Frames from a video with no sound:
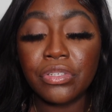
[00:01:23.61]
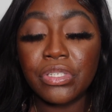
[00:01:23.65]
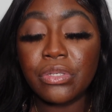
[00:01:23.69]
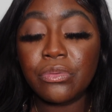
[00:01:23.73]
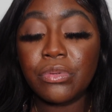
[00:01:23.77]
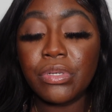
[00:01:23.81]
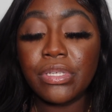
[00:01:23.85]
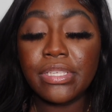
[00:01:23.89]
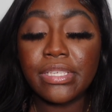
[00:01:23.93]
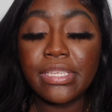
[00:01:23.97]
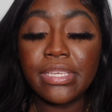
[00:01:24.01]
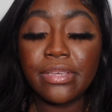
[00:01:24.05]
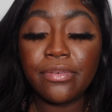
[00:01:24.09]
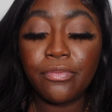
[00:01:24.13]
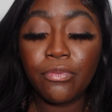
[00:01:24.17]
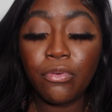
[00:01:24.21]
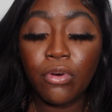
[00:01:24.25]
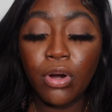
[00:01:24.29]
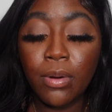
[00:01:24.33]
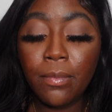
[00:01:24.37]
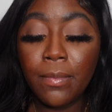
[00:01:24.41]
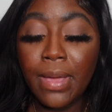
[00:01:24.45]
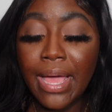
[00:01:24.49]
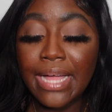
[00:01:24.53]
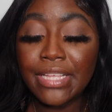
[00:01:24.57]
So we see
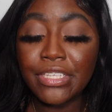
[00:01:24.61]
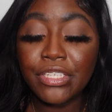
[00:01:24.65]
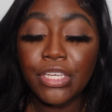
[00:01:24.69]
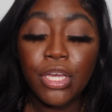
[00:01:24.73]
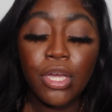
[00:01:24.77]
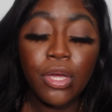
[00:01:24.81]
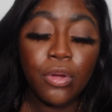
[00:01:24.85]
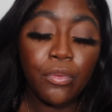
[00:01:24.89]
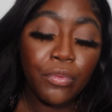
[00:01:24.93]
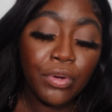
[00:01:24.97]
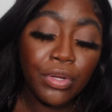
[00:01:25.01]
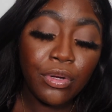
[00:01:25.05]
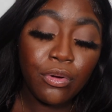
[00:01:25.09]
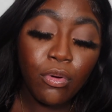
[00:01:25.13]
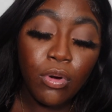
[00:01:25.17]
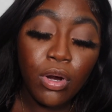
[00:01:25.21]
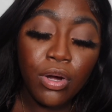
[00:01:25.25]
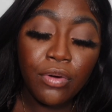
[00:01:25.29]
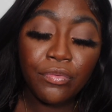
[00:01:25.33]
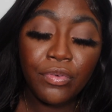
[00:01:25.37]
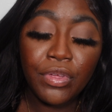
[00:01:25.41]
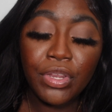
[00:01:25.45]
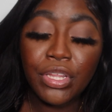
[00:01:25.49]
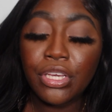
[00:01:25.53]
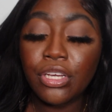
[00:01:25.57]
formats,
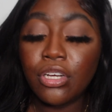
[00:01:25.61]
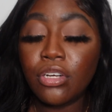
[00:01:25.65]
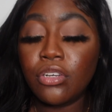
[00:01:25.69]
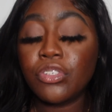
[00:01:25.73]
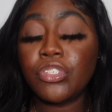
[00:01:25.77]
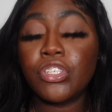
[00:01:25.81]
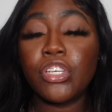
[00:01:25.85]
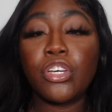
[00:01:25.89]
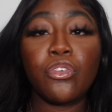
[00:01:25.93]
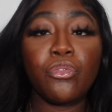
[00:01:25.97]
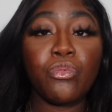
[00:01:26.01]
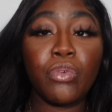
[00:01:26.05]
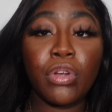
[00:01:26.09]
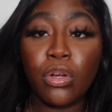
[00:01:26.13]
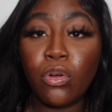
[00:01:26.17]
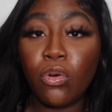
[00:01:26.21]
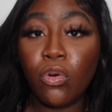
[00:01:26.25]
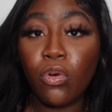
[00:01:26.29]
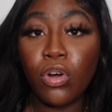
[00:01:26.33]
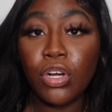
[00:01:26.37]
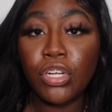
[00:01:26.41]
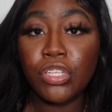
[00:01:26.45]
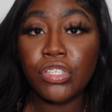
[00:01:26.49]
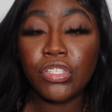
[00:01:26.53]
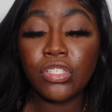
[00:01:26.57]
record videos,
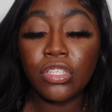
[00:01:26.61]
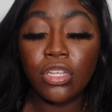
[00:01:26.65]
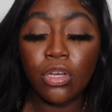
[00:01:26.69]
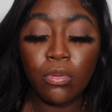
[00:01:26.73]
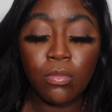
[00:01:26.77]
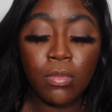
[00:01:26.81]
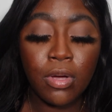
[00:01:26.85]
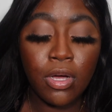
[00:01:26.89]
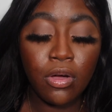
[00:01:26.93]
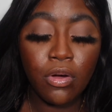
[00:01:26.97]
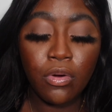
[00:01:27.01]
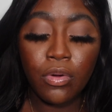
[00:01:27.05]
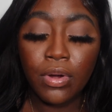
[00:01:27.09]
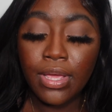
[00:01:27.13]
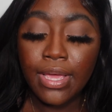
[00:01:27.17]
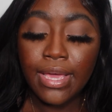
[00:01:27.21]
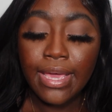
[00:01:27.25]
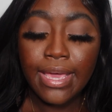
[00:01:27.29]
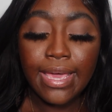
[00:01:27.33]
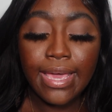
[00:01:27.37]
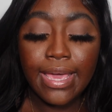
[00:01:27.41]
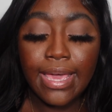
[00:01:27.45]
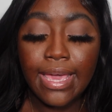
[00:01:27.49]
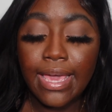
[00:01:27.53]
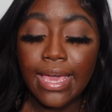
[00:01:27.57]
record slow mode,
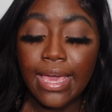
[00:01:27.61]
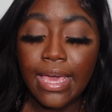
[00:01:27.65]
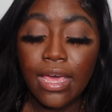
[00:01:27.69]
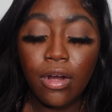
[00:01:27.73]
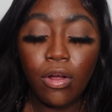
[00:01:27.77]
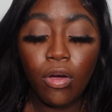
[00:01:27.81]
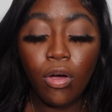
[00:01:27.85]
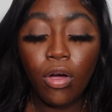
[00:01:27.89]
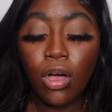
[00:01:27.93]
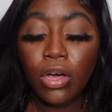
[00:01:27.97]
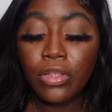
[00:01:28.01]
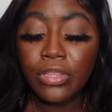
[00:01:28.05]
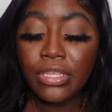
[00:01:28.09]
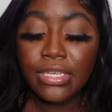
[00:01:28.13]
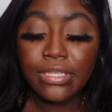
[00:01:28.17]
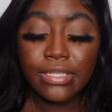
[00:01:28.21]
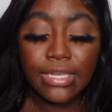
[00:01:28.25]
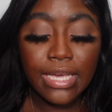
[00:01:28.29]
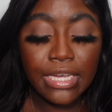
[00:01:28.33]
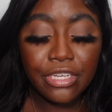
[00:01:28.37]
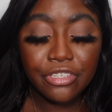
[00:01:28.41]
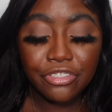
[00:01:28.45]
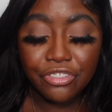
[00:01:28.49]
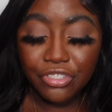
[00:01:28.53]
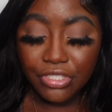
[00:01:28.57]
and all these
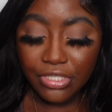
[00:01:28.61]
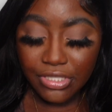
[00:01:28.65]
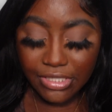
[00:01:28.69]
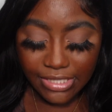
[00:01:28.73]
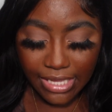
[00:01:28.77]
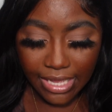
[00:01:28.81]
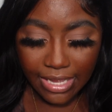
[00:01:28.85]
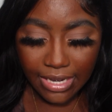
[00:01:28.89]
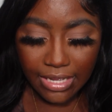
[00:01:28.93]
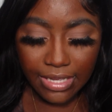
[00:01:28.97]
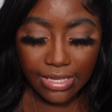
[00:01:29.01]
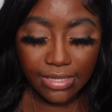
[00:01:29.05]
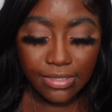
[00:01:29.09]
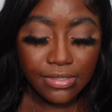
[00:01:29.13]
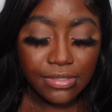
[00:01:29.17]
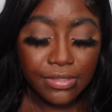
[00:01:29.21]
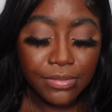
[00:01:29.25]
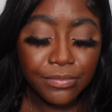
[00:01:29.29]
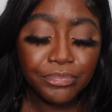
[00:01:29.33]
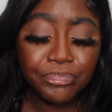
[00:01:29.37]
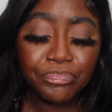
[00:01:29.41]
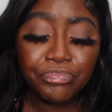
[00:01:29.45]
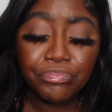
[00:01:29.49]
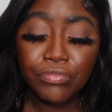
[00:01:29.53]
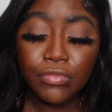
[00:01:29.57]
extra settings.